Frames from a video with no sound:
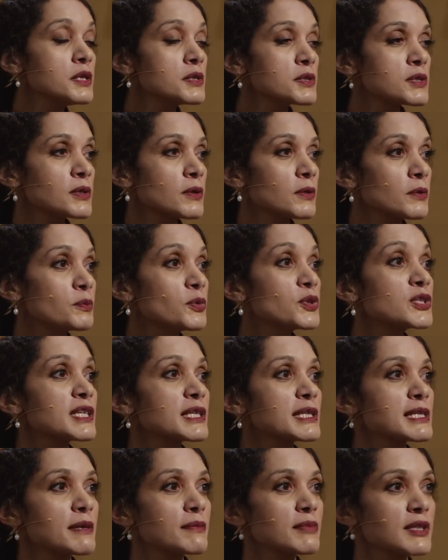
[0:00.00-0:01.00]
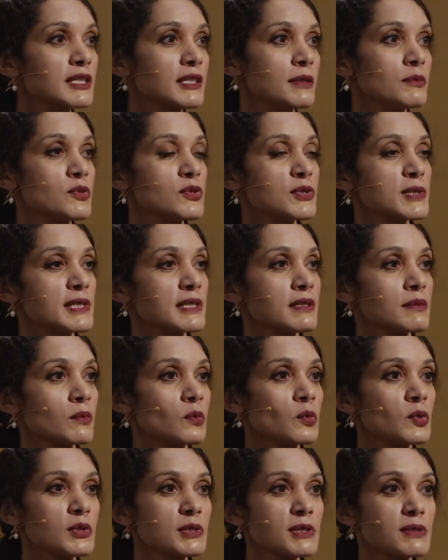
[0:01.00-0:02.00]
So putting something in a
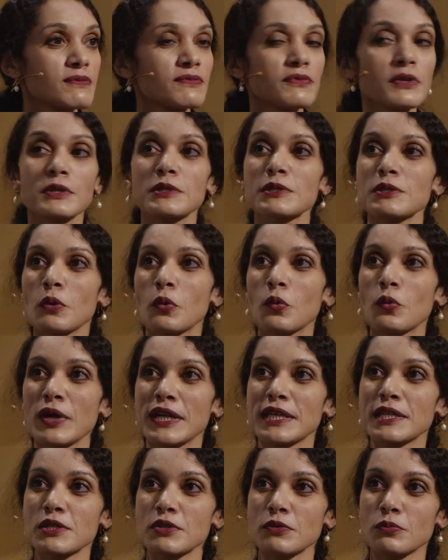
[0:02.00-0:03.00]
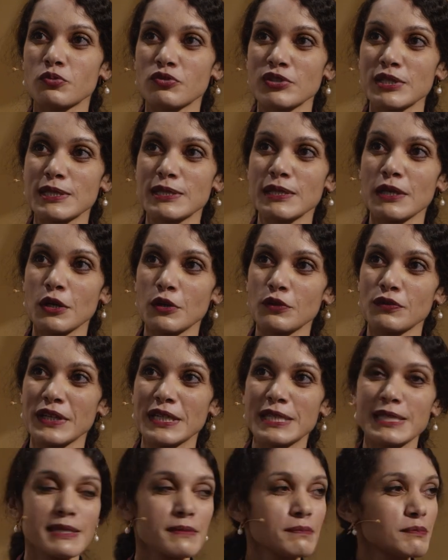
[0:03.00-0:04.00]
museum was first a way to preserve
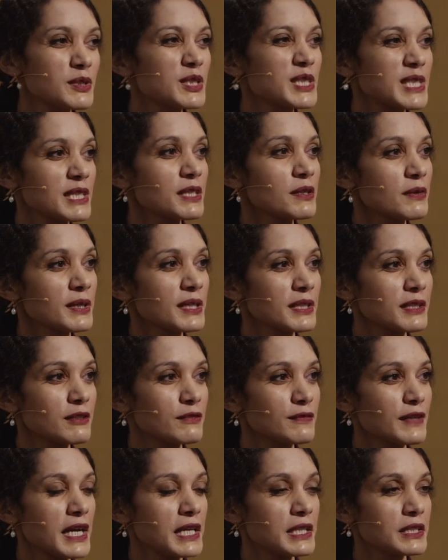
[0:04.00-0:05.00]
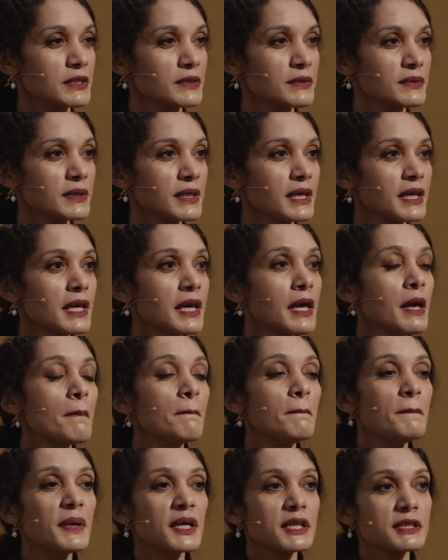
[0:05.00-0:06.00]
its material value.
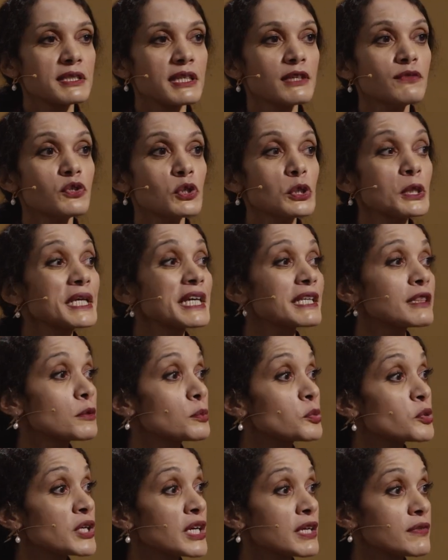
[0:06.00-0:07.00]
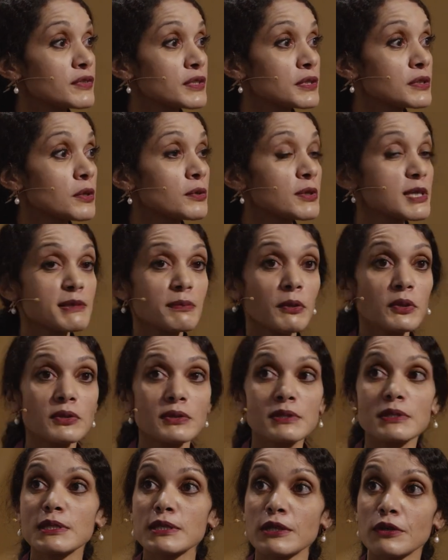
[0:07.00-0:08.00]
But if you look at the private
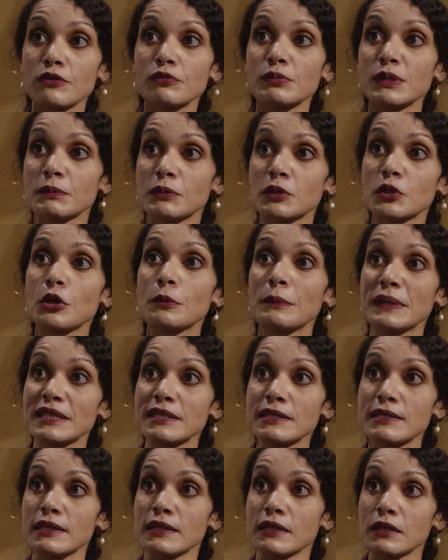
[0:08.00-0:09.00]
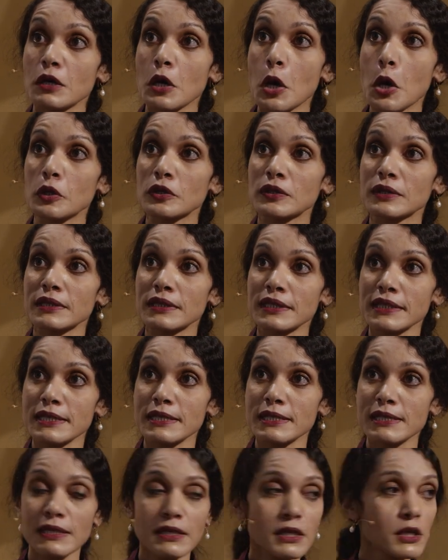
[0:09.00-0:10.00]
correspondence of people commenting on
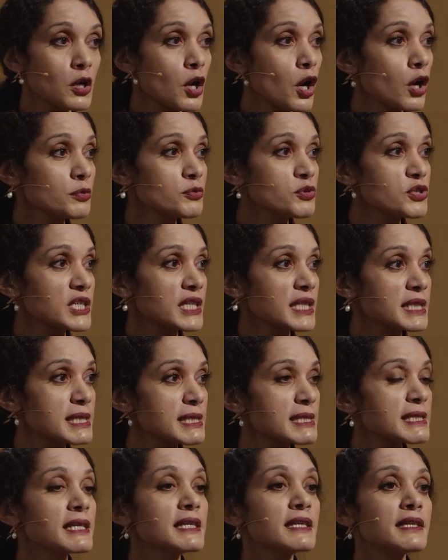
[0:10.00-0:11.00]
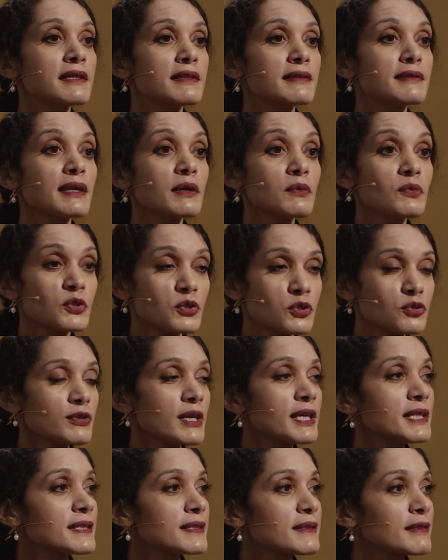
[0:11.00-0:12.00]
these objects, they were
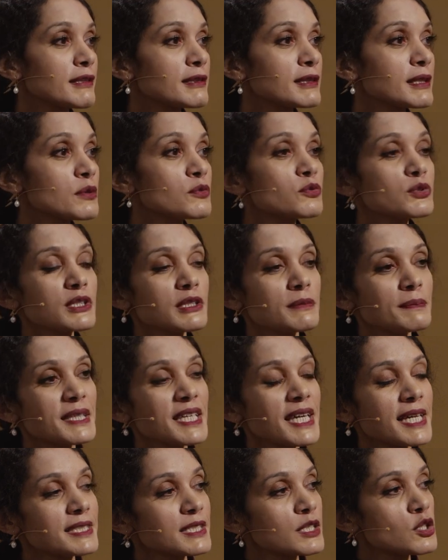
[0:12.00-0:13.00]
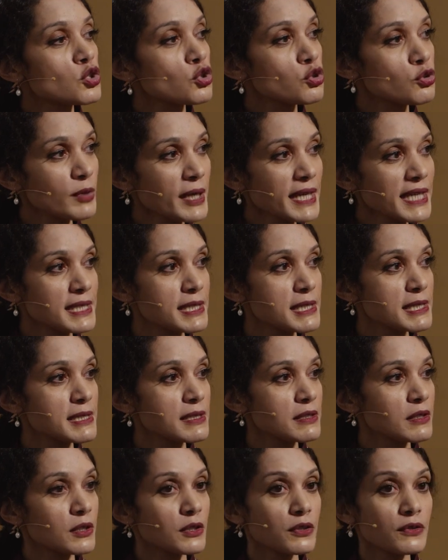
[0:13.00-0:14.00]
dreading that there wouldn't be any
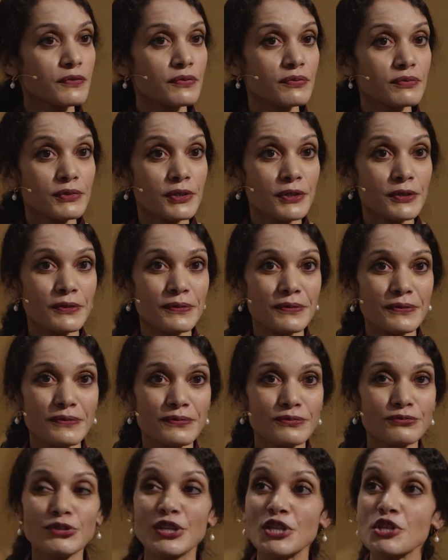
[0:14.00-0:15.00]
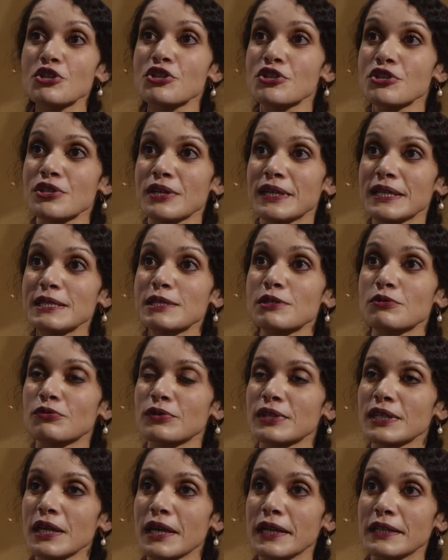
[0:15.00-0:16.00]
trace of the French
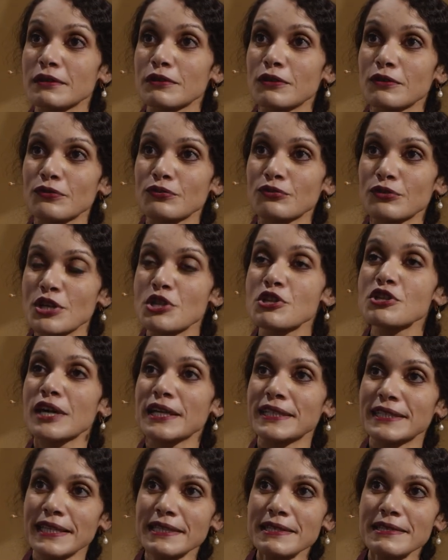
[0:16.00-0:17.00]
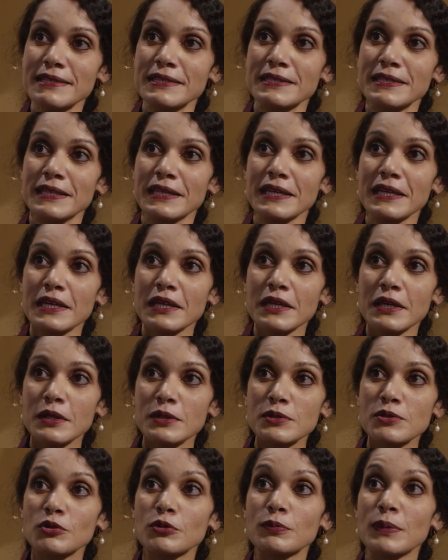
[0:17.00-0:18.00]
history and the French identity.
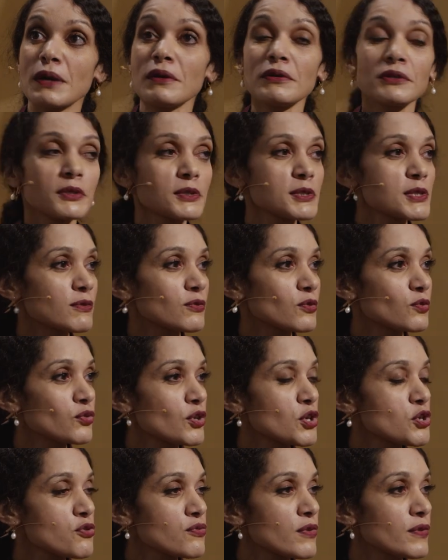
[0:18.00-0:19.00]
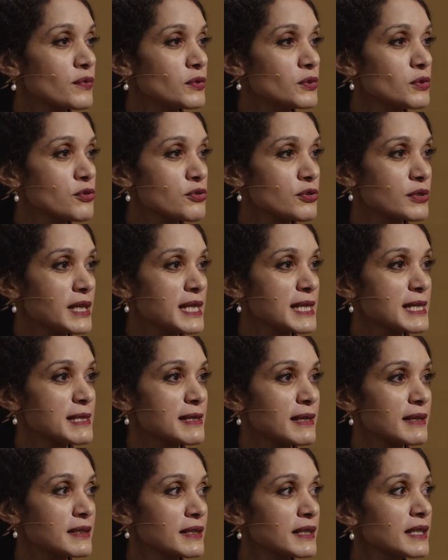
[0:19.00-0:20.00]
So the paradox of the French Revolution
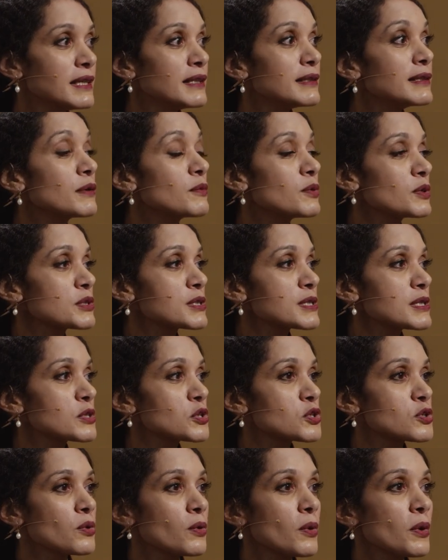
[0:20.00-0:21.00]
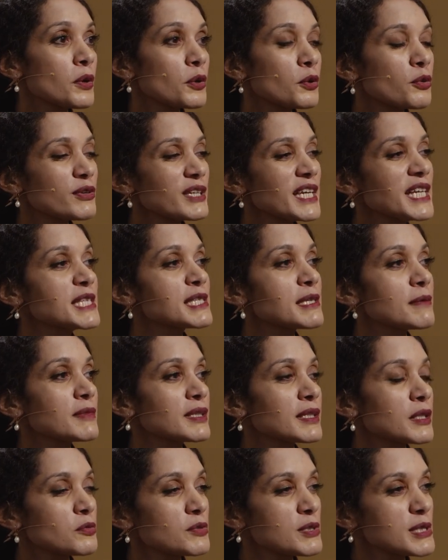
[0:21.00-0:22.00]
is that they wanted to create
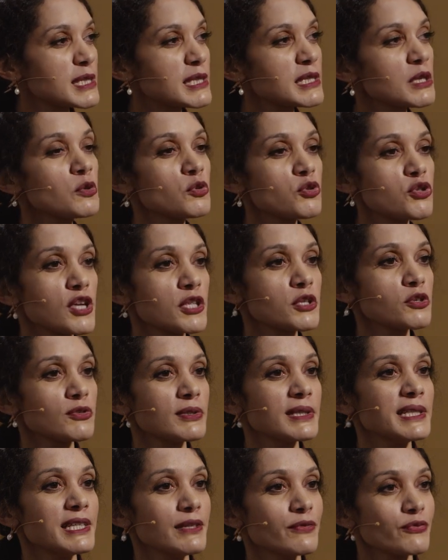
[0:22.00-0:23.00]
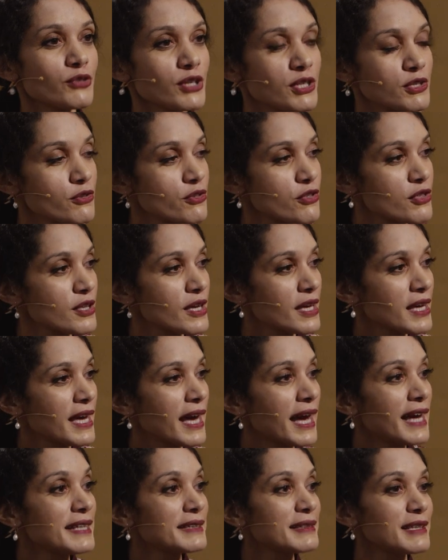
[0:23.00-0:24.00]
something that was so genuinely French,
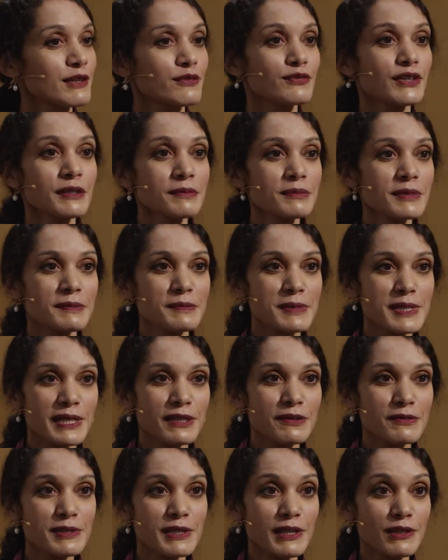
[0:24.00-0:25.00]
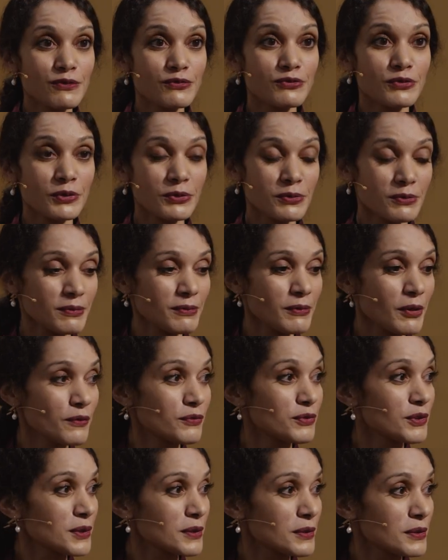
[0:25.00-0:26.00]
and they found themselves in front
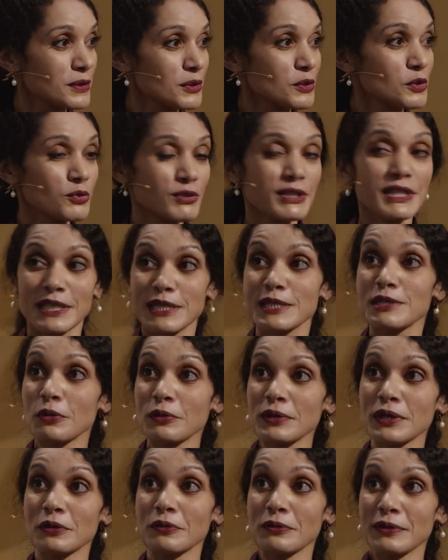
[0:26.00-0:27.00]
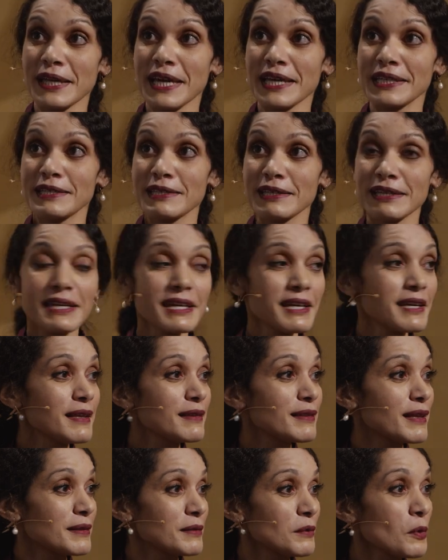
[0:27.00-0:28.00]
of the concrete historical reality
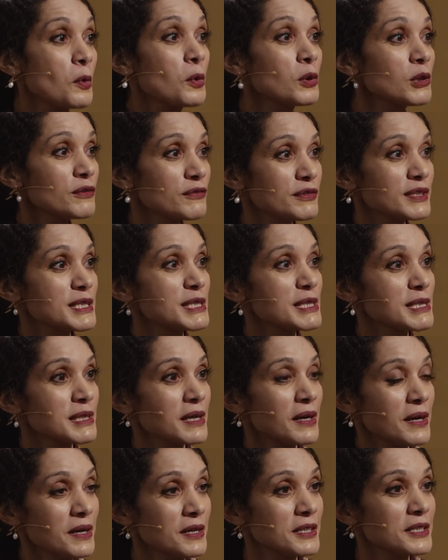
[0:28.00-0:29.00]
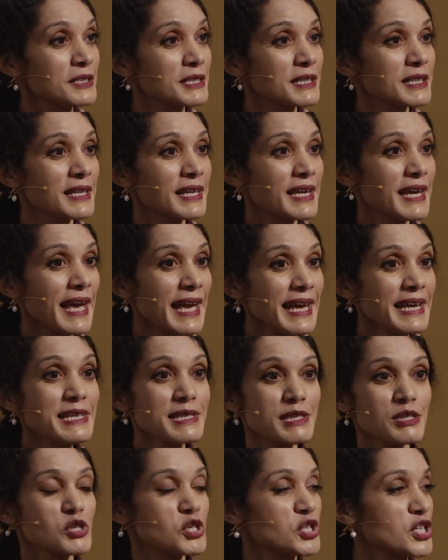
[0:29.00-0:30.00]
that all of this art
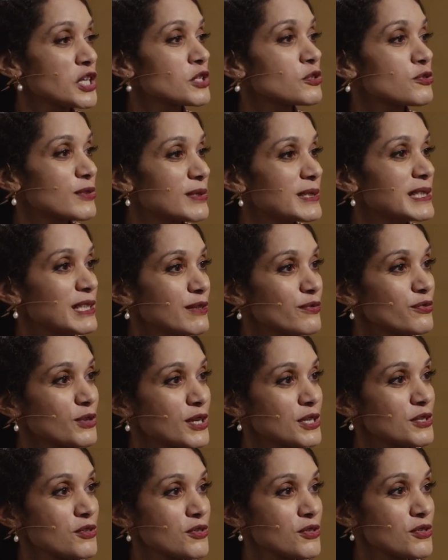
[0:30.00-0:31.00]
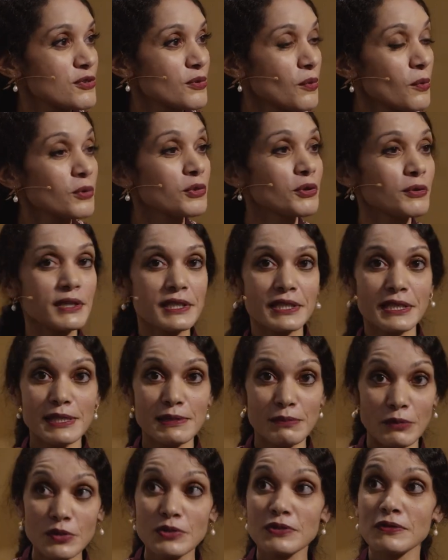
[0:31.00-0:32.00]
is genuinely French, although it
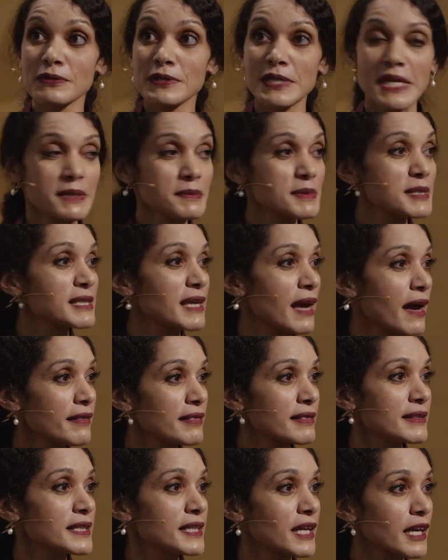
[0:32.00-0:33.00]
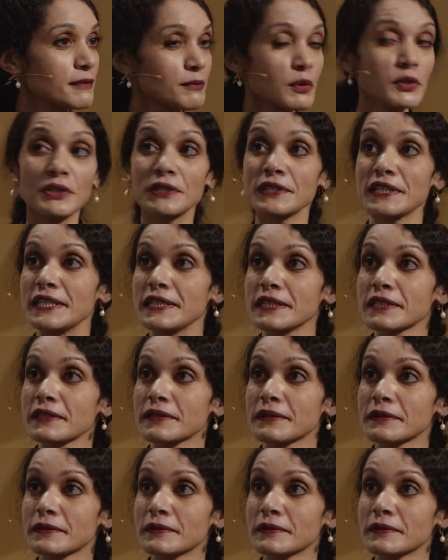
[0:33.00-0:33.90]
is most of the times Catholic and monarchic.